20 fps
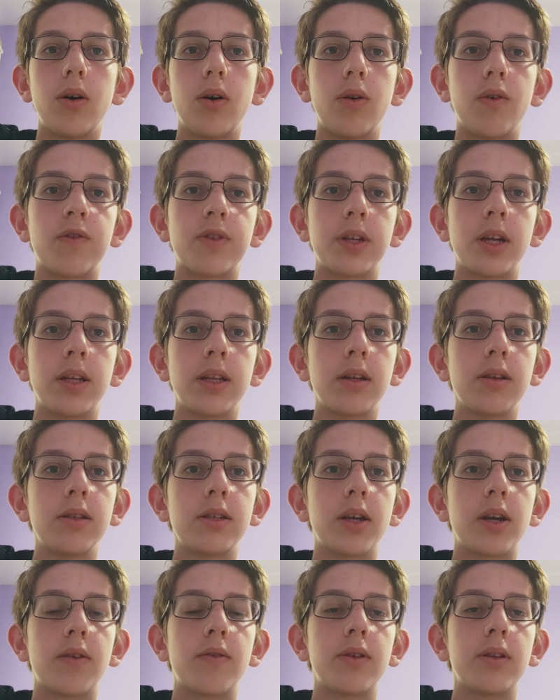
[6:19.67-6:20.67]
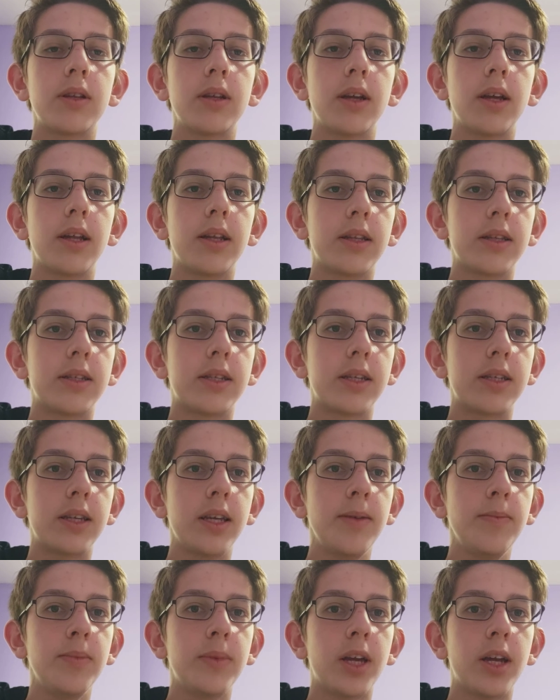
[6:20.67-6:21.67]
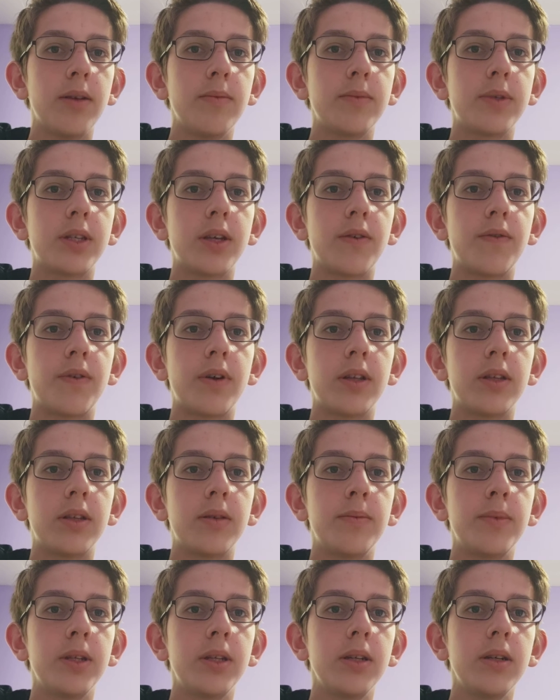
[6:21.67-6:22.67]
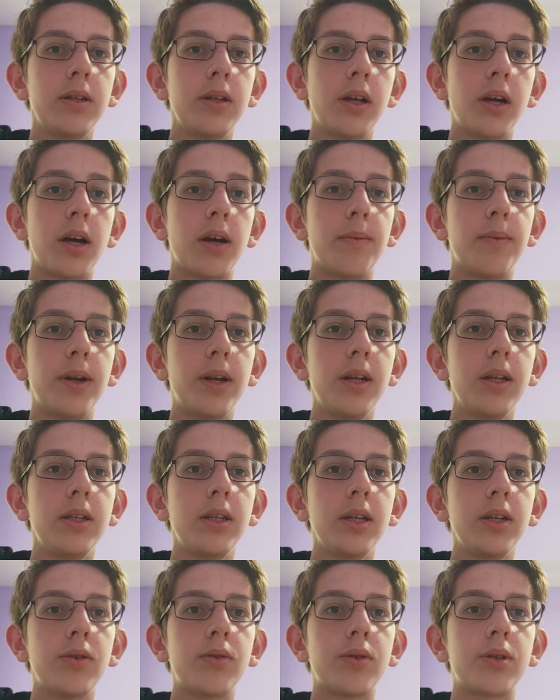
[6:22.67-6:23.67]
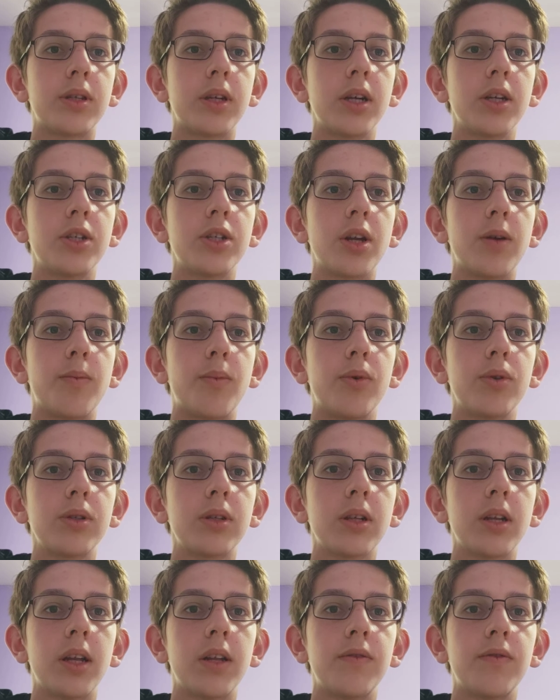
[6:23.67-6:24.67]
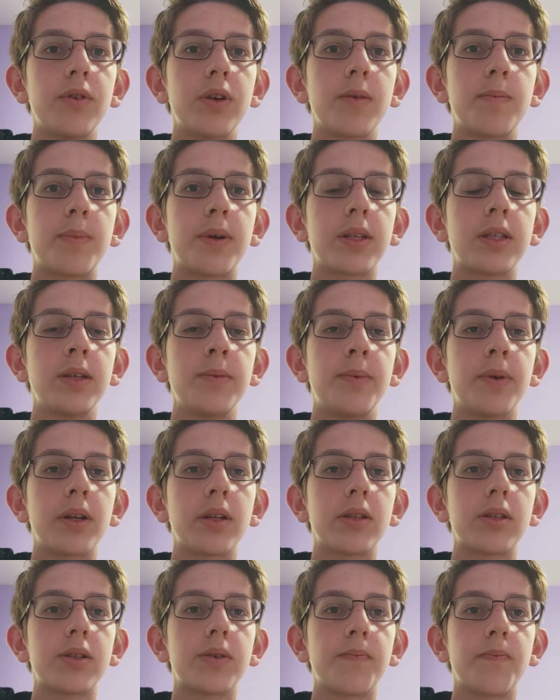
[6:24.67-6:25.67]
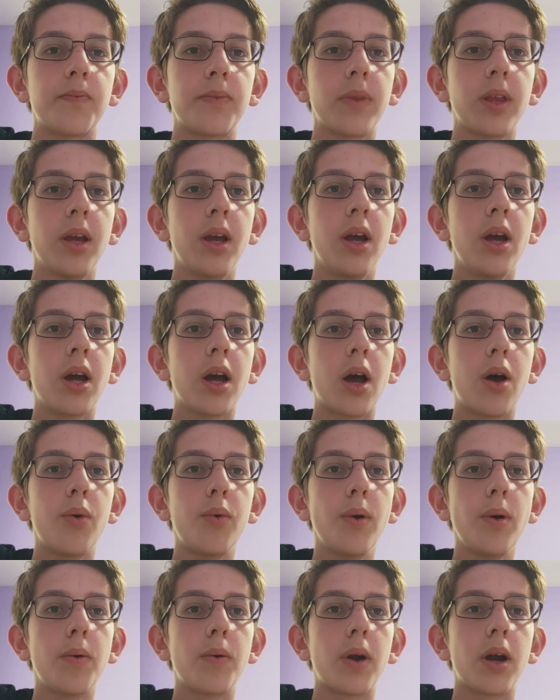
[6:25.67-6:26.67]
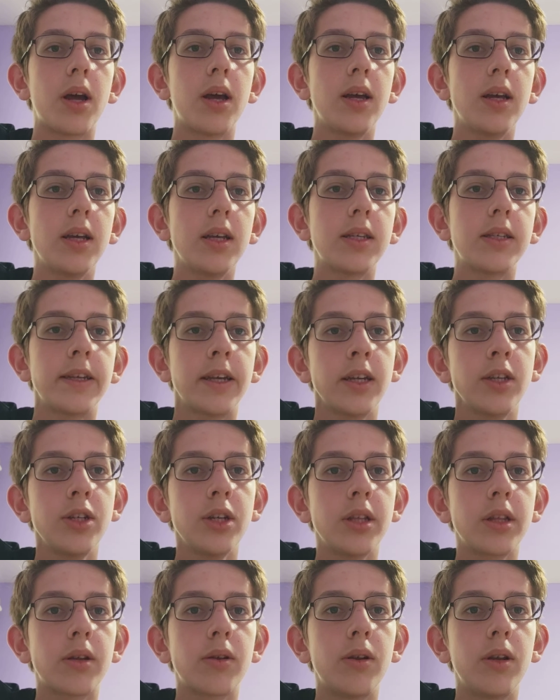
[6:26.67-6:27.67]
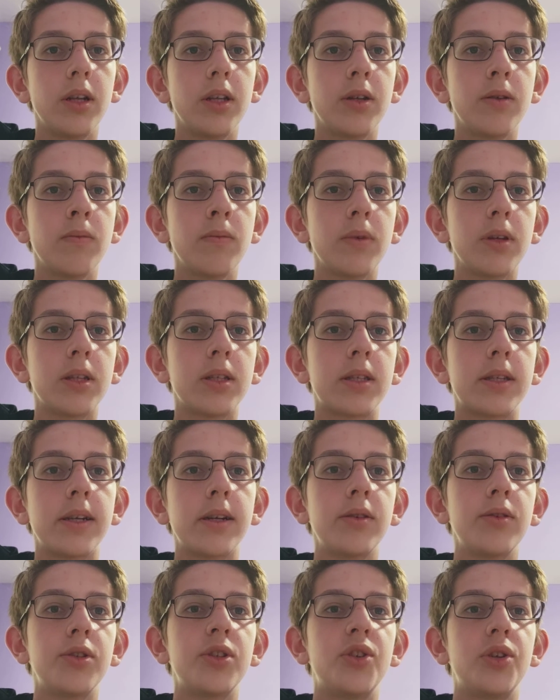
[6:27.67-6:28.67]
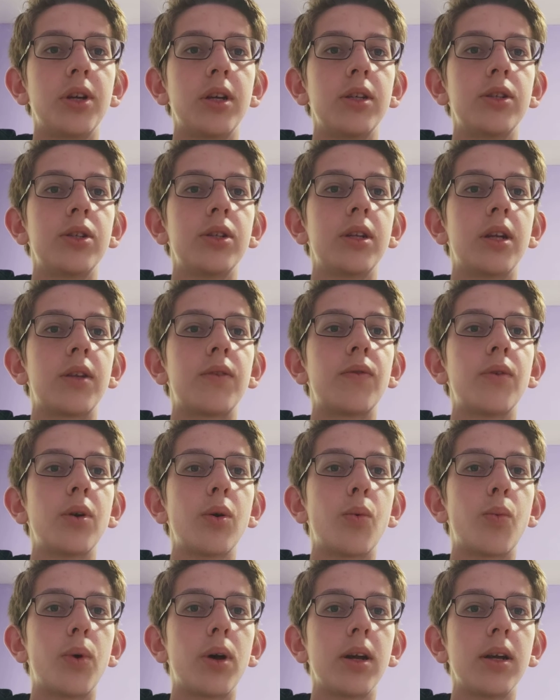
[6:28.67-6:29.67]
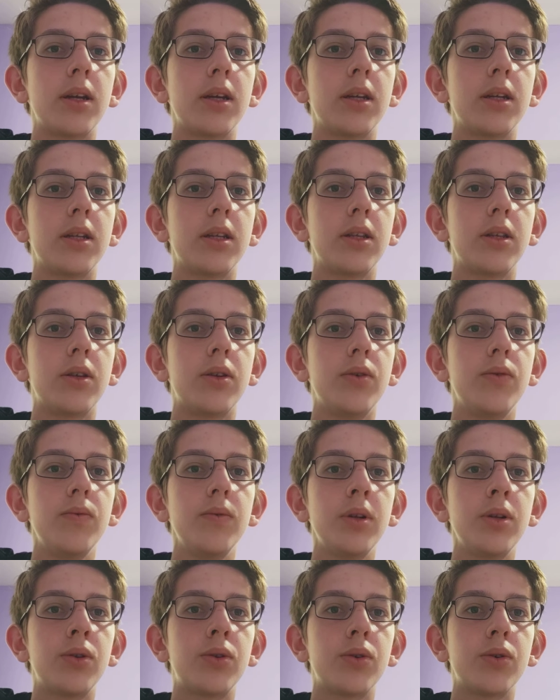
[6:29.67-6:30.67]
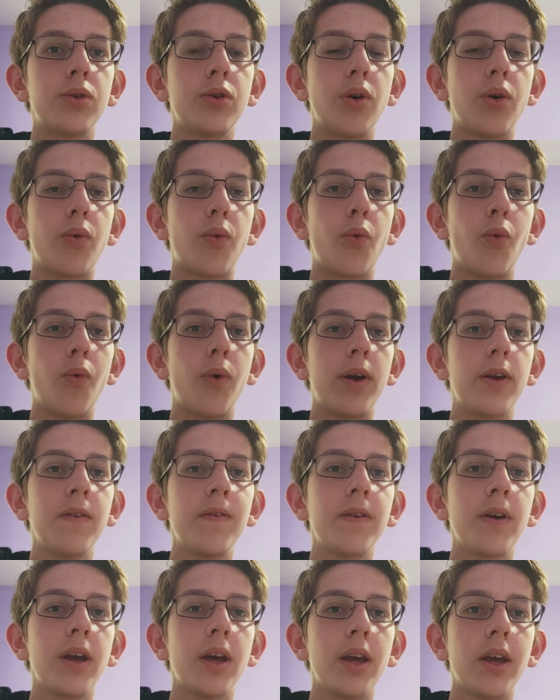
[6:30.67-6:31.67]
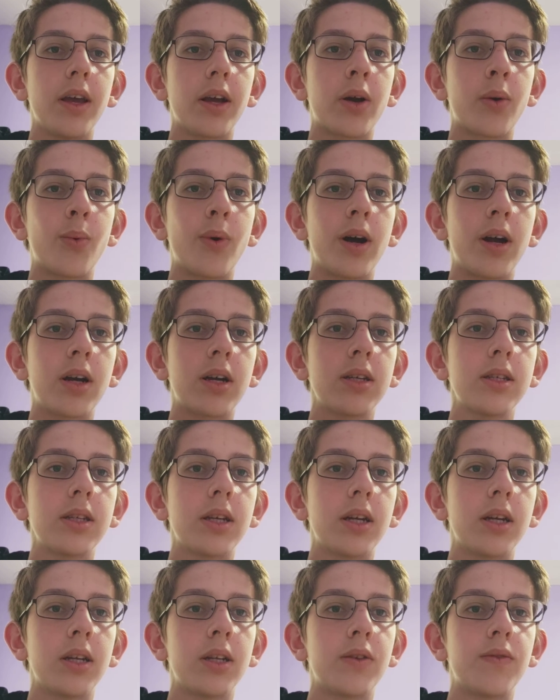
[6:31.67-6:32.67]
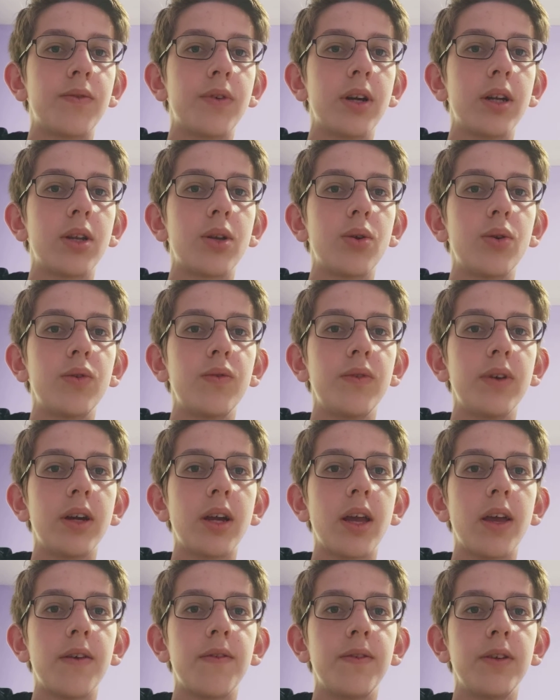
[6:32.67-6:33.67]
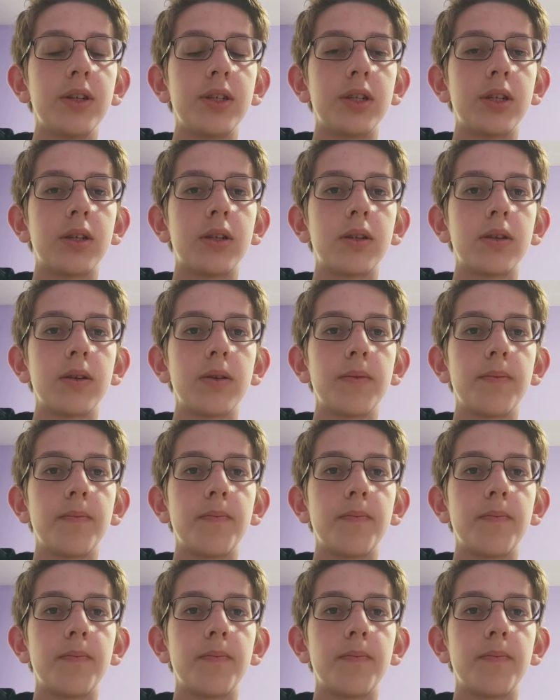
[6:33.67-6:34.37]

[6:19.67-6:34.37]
of central server and at the same time the fundamental ability to search among network participants. However, search algorithms in second generation network were a new nature of wave acquirers and were not very efficient.